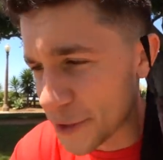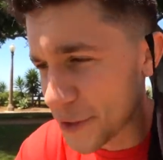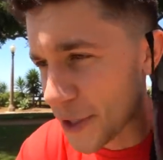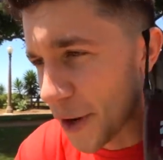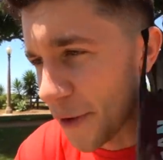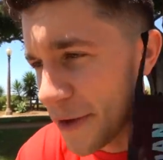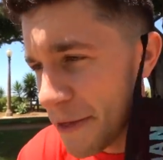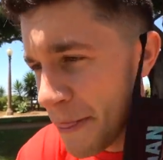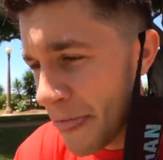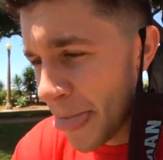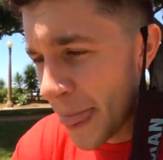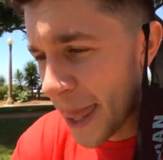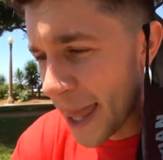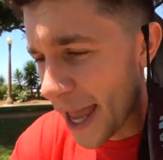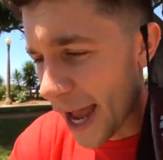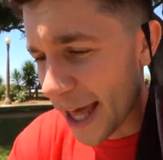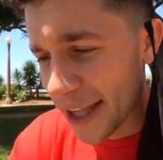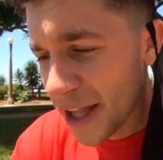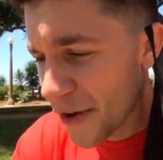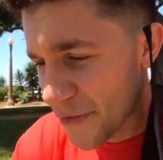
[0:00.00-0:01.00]
So
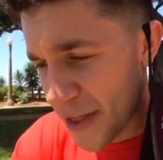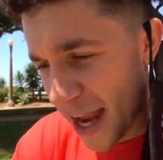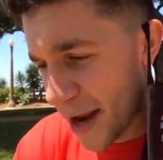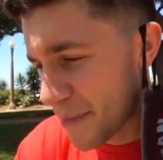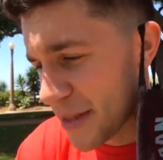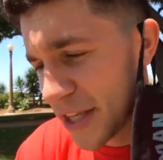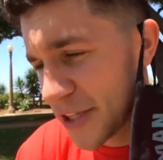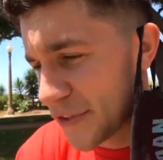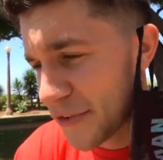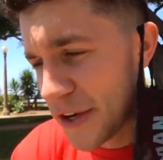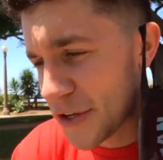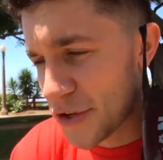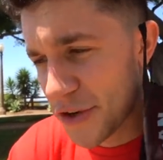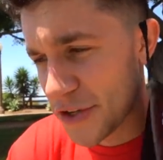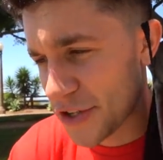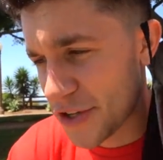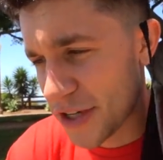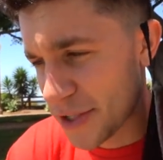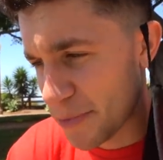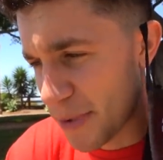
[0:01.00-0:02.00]
I love that. I mean, this feature
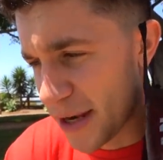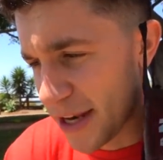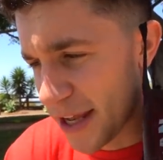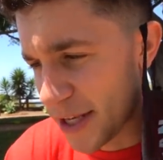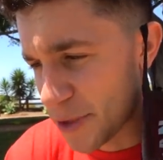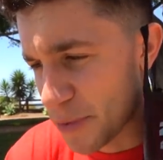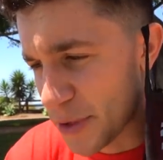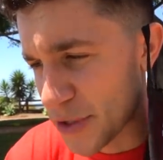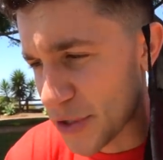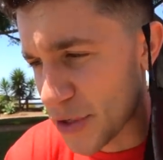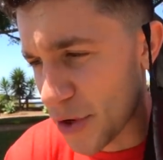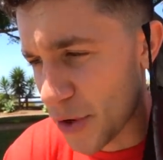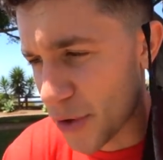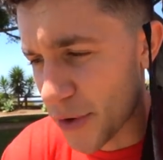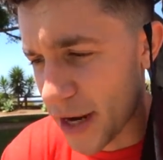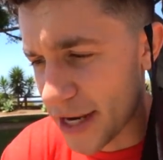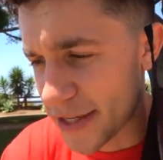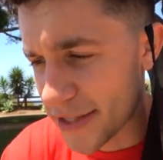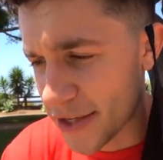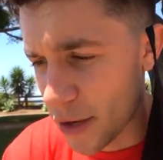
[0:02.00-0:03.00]
has just been, it's been so
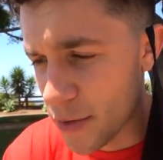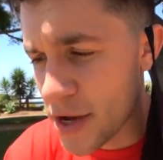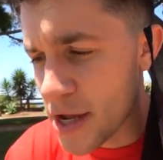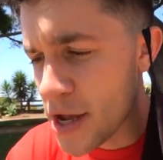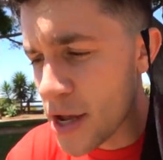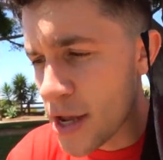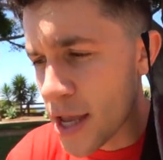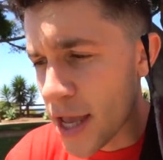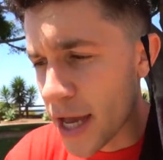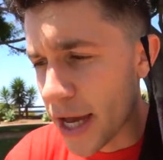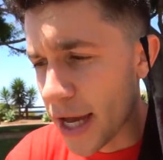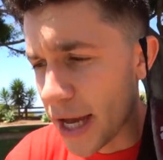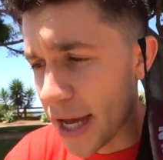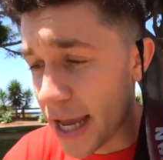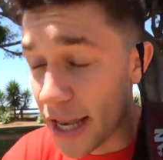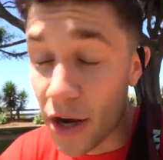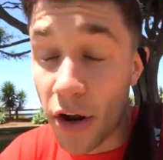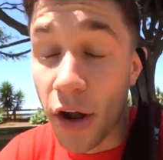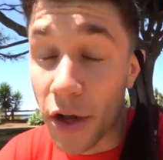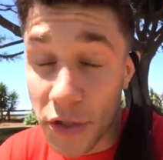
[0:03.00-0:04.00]
great. So, uh,
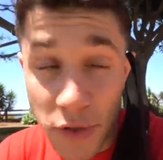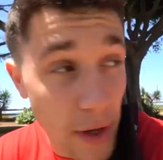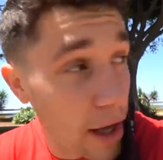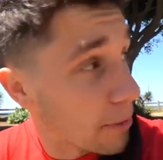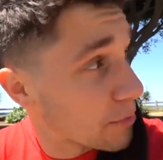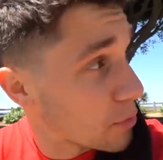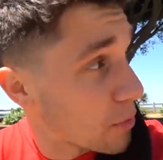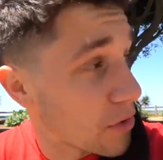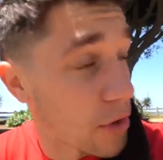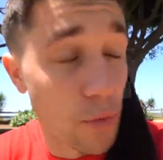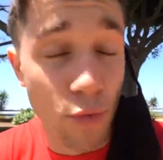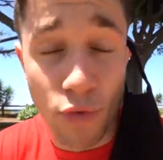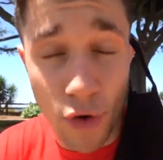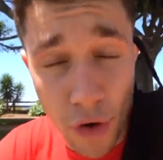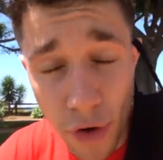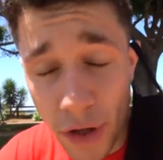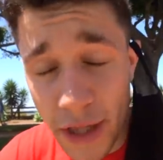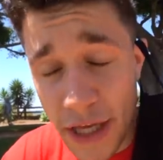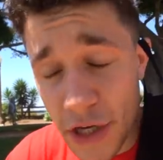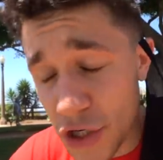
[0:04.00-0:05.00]
and it also helps with the
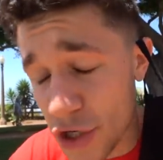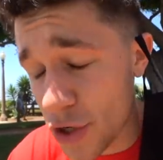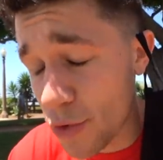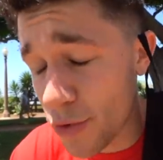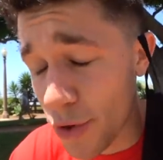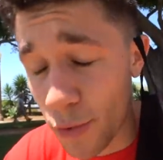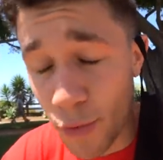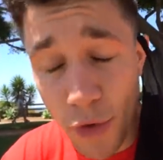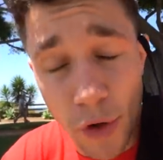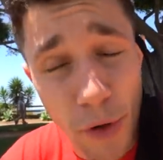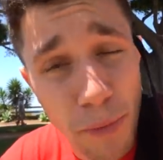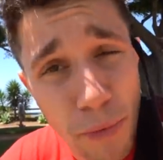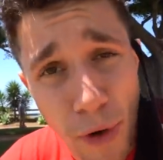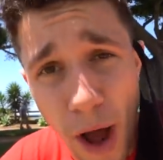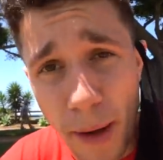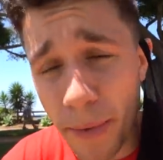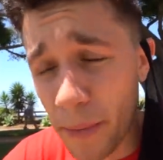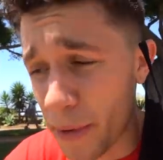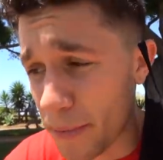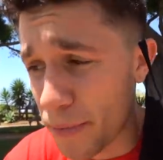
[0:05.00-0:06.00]
rural issue, the rural
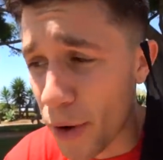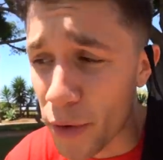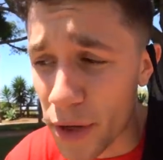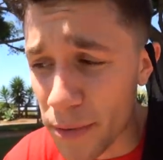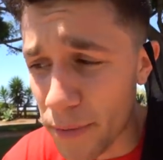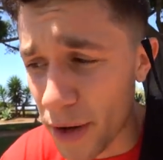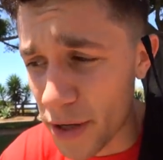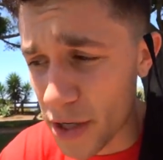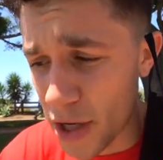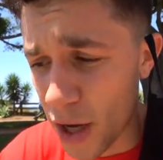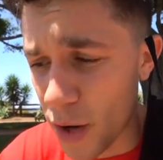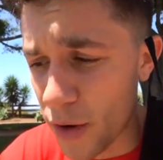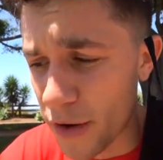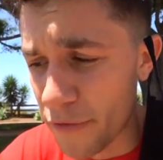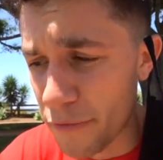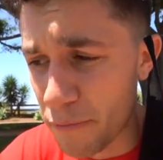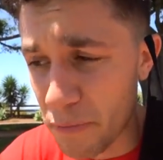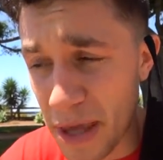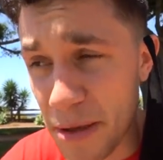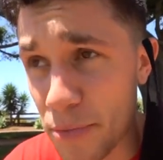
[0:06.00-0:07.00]
problem in Pokemon Go
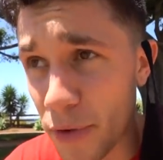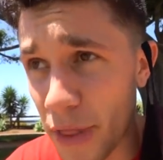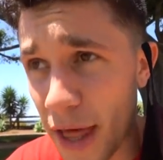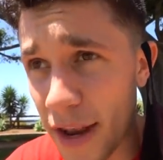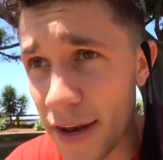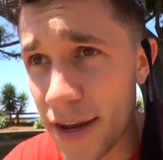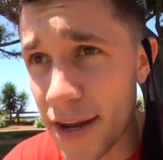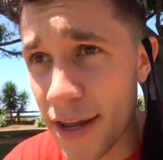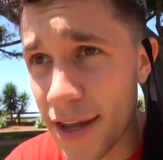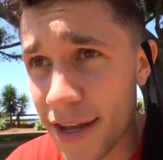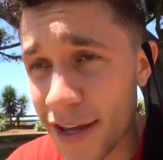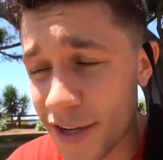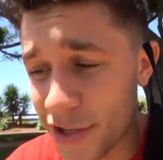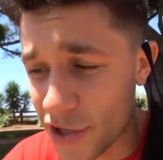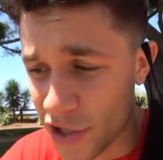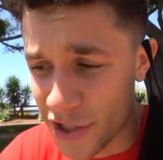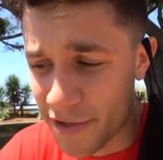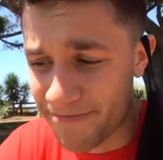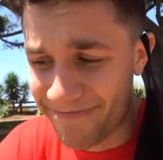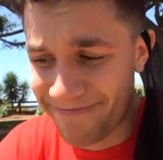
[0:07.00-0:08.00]
of people that
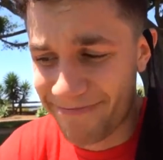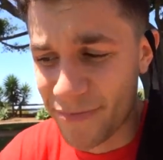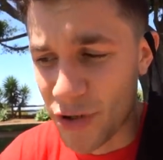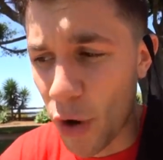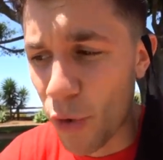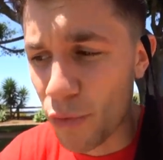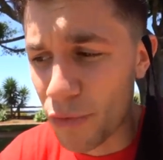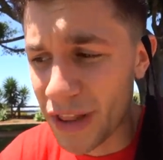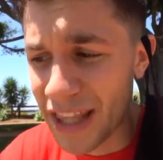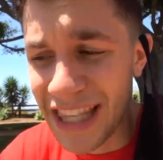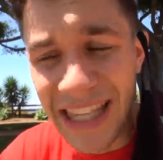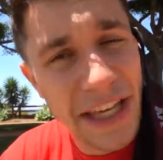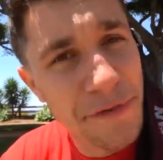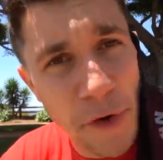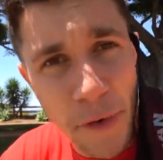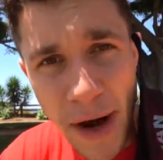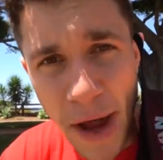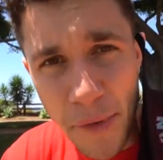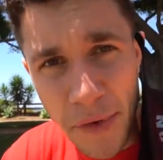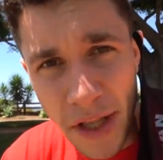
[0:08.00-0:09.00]
just don't really live
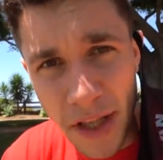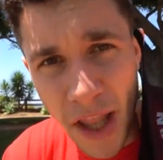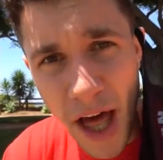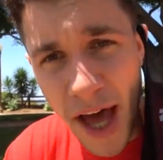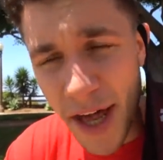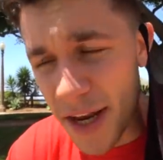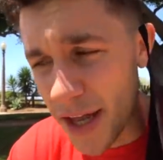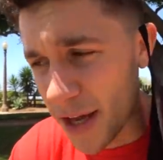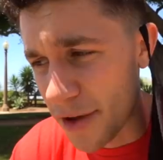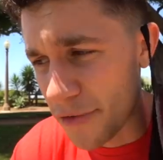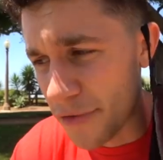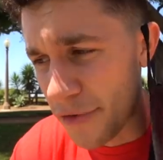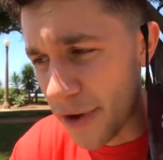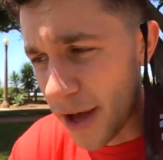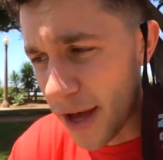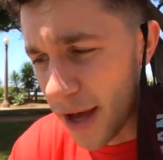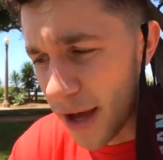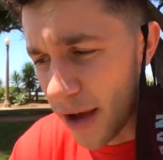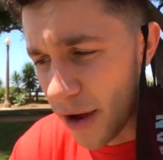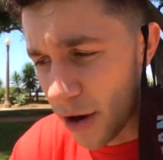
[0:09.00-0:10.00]
around a lot of,
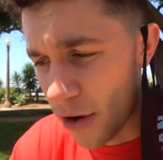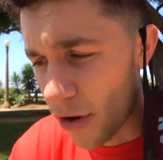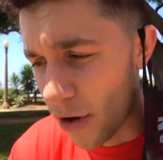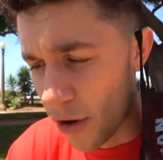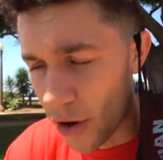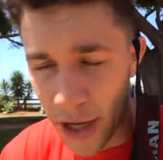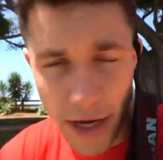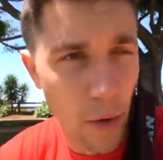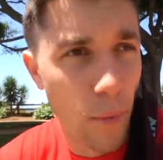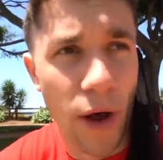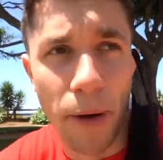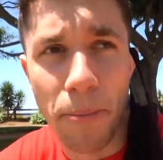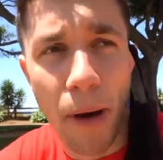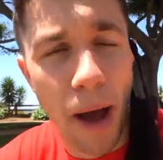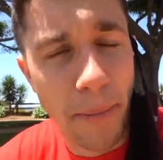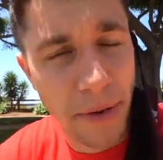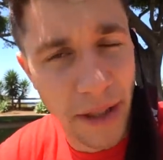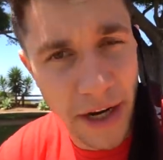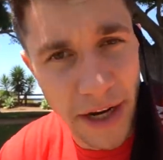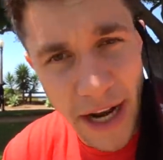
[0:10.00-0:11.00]
uh, or, or, like a
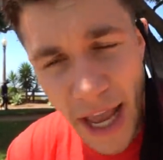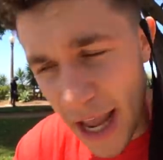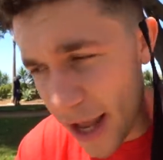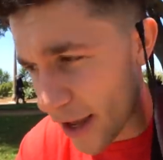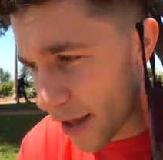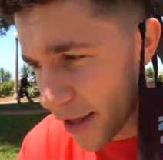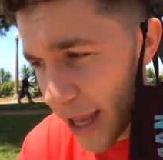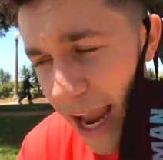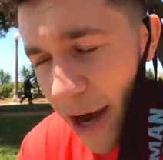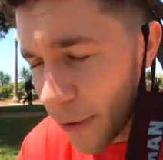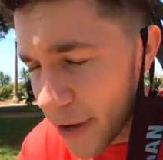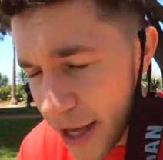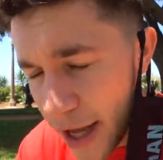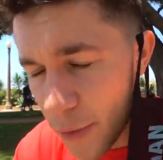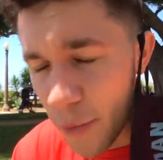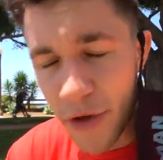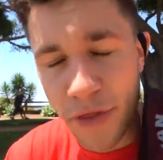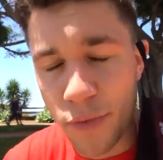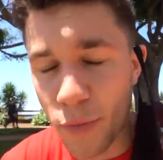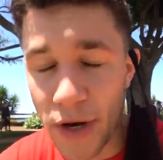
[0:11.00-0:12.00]
well-populated area
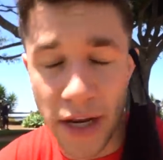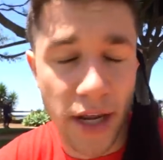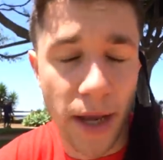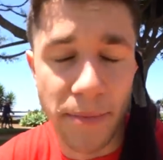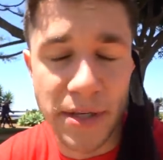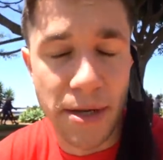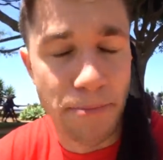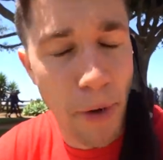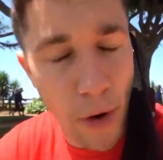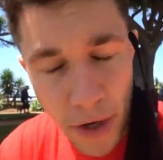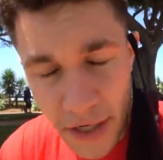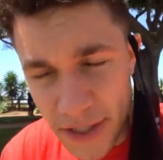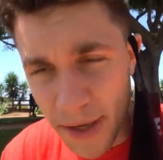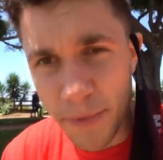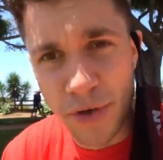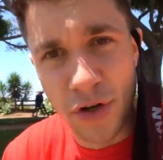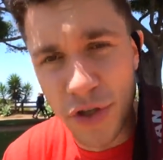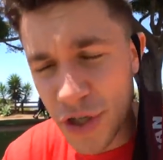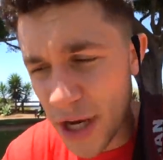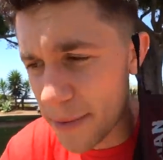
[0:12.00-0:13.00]
with when it comes to
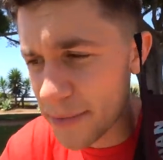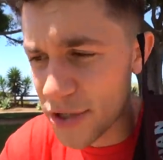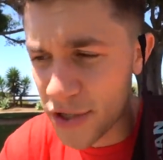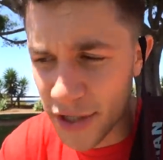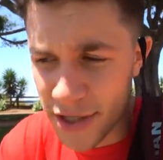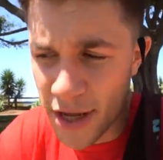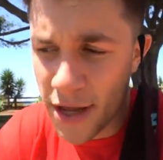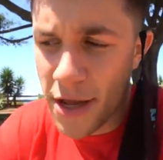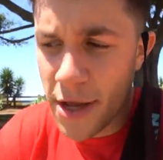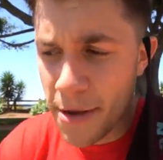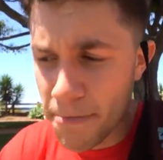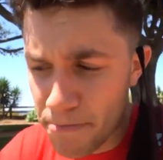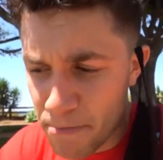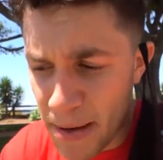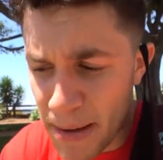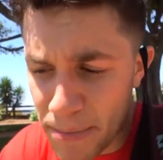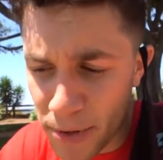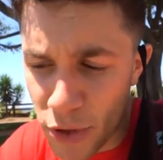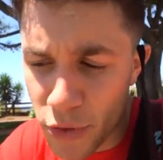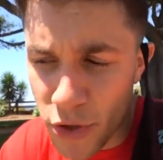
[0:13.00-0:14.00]
Pokestops or gyms, just
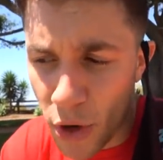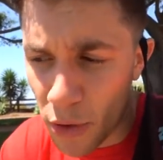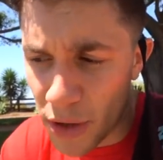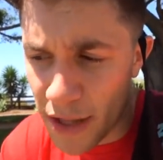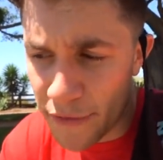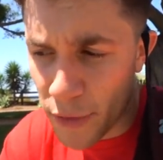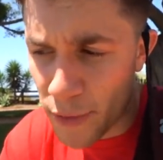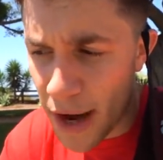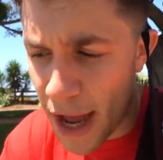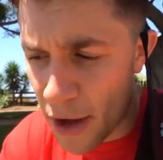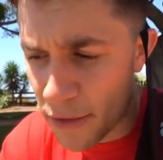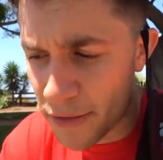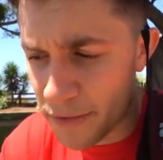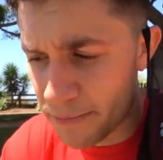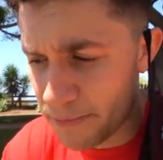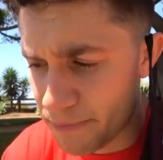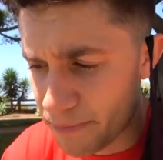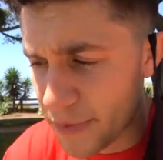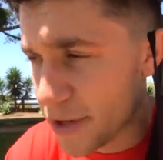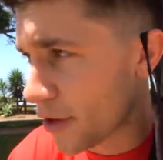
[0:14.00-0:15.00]
people who don't live around,
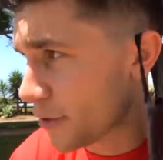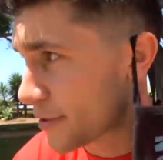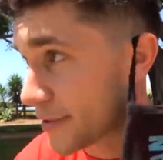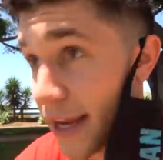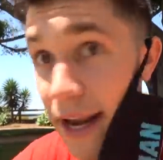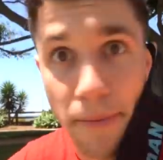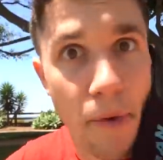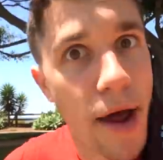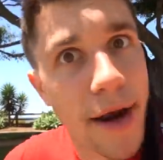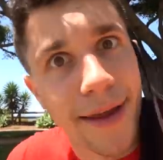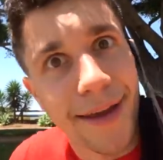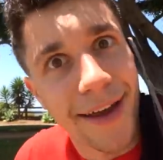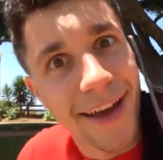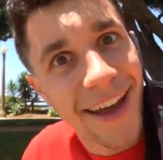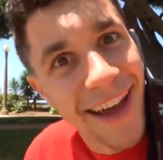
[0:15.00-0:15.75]
you know, Santa Monica,